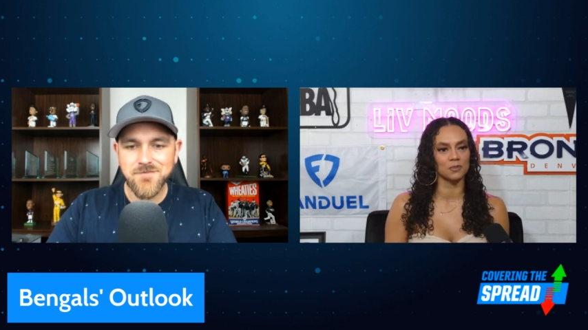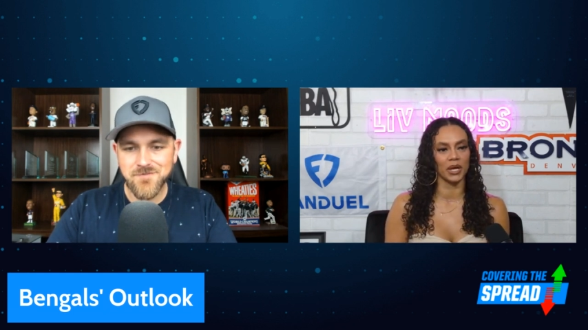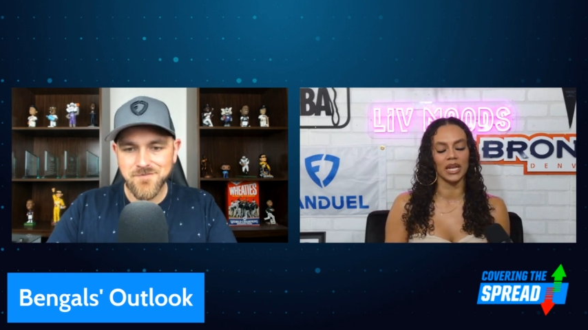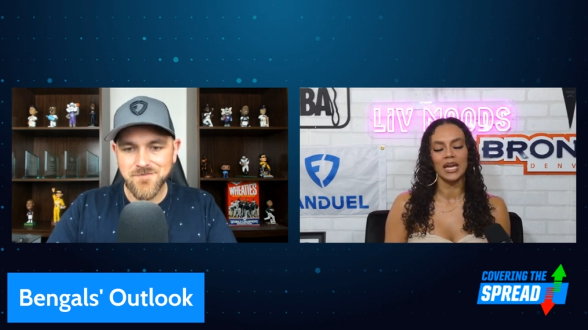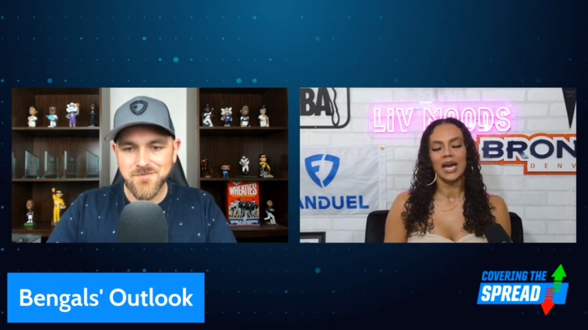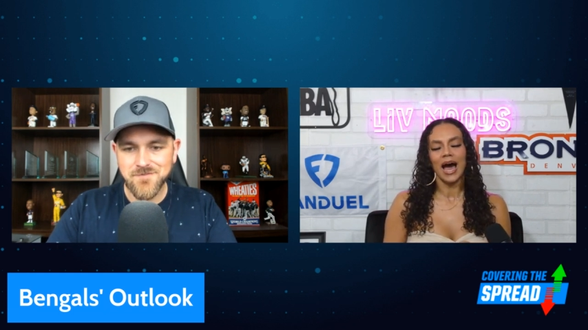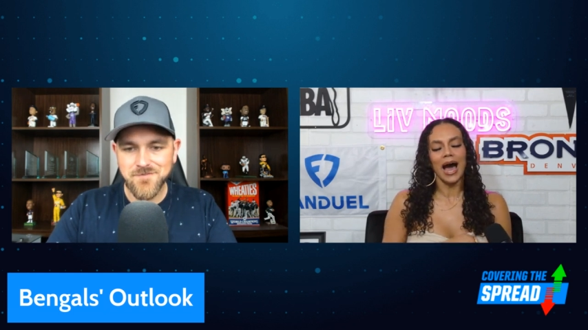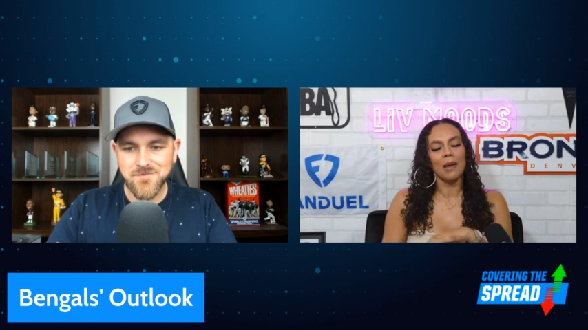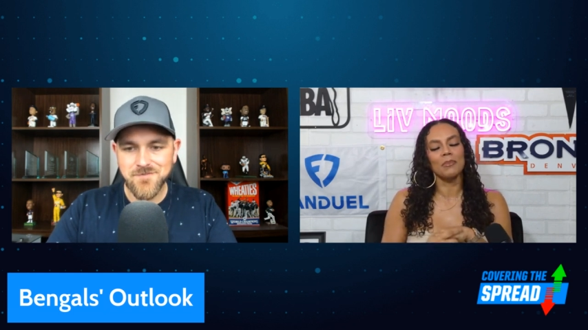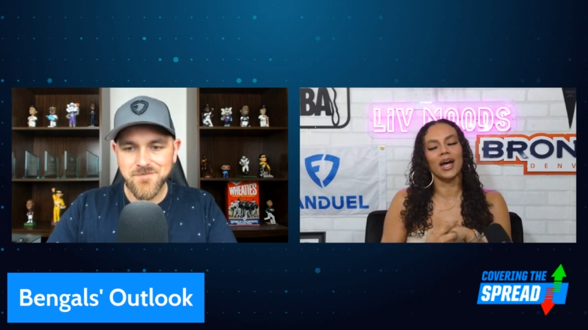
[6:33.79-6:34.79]
Speaker 1: But
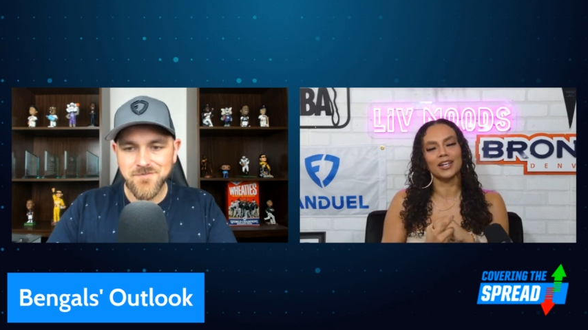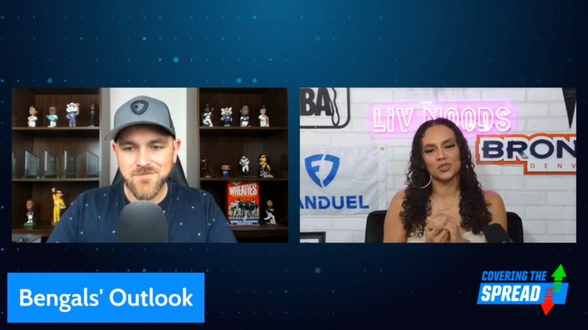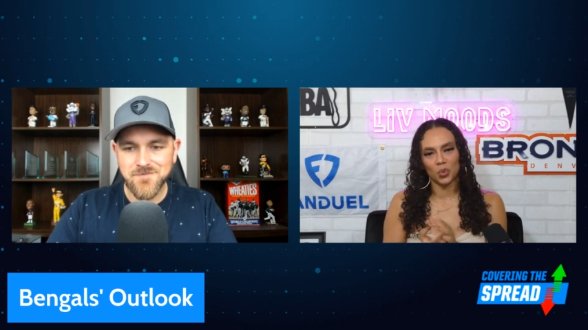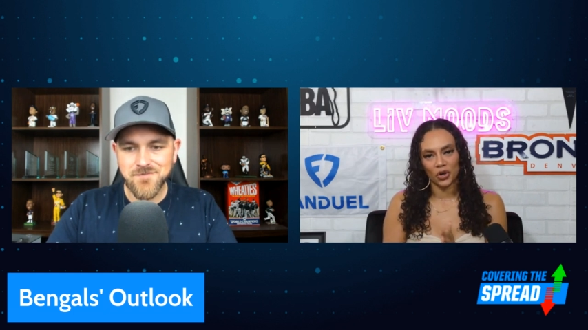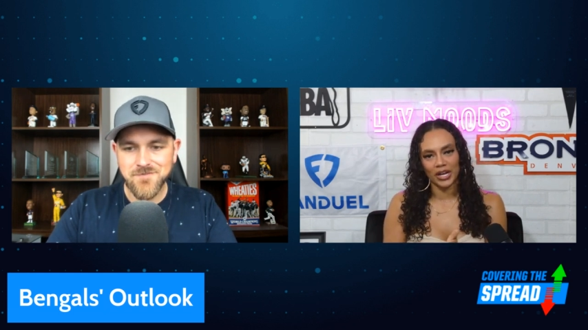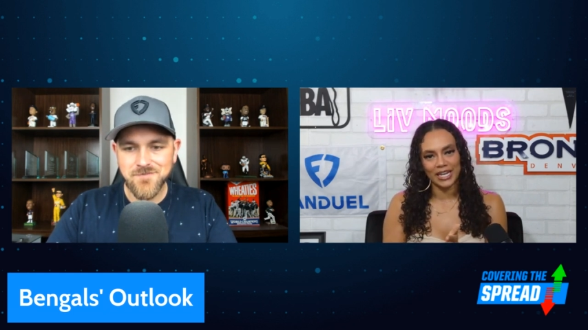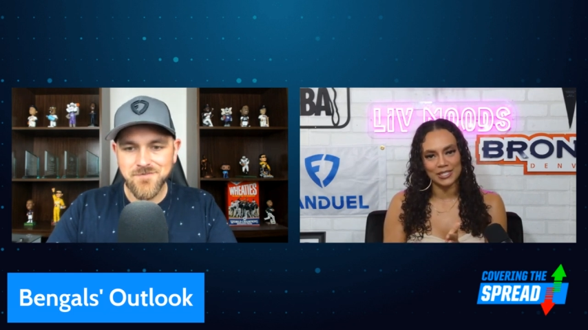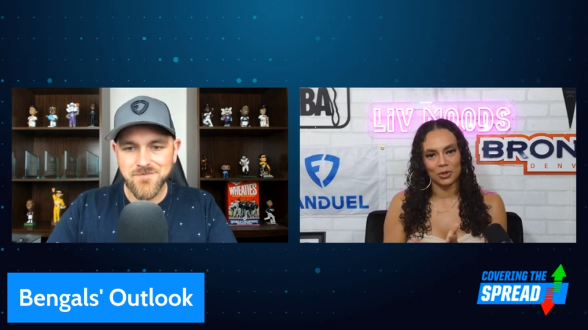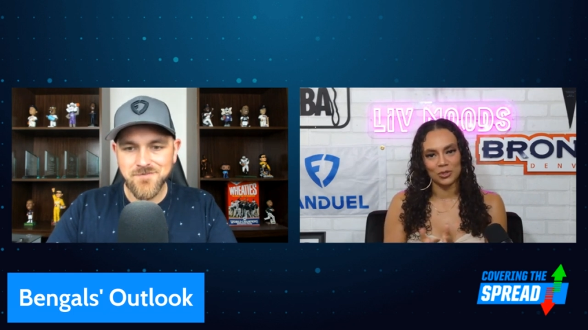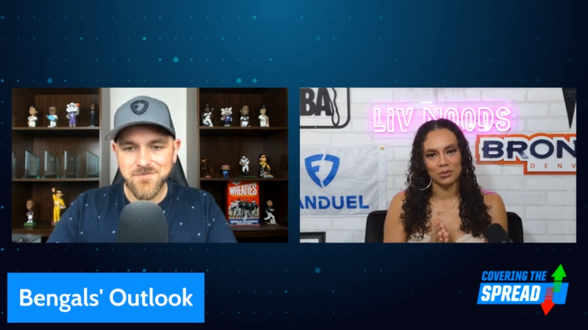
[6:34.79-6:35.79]
I'm not as worried as
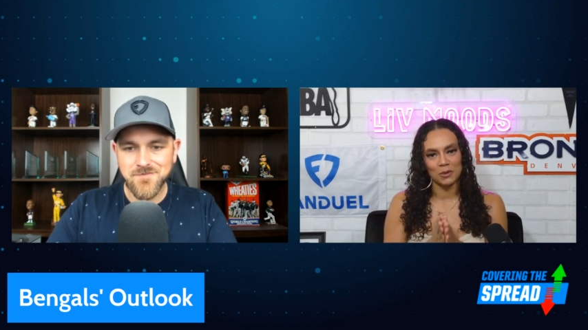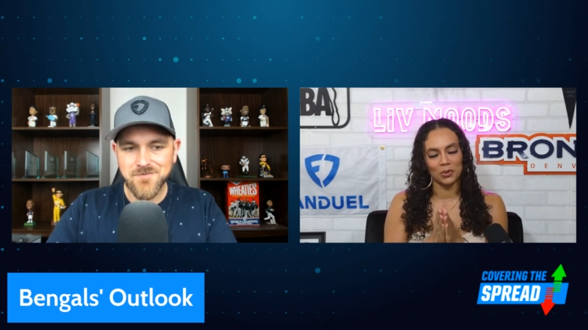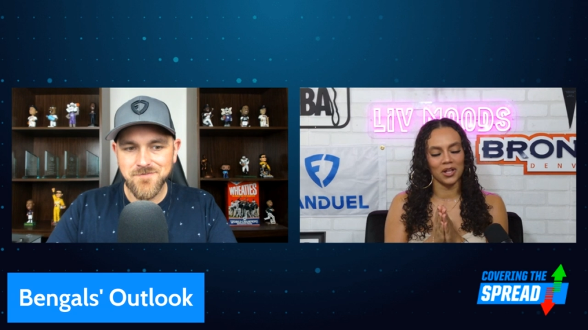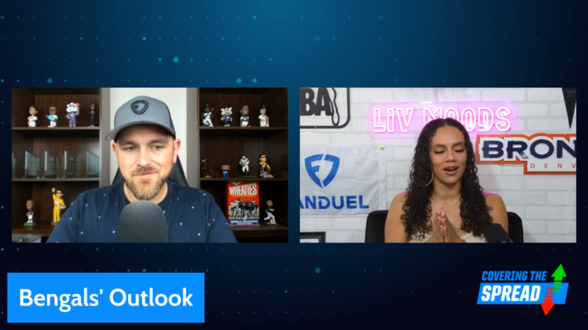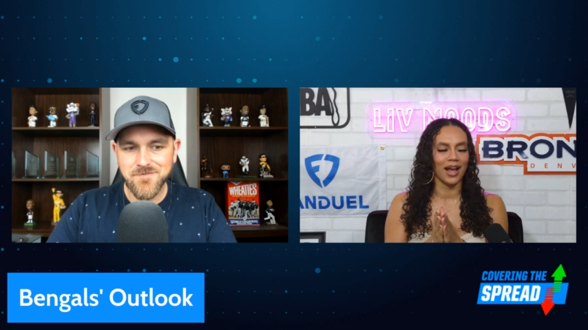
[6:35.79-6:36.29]
most people are.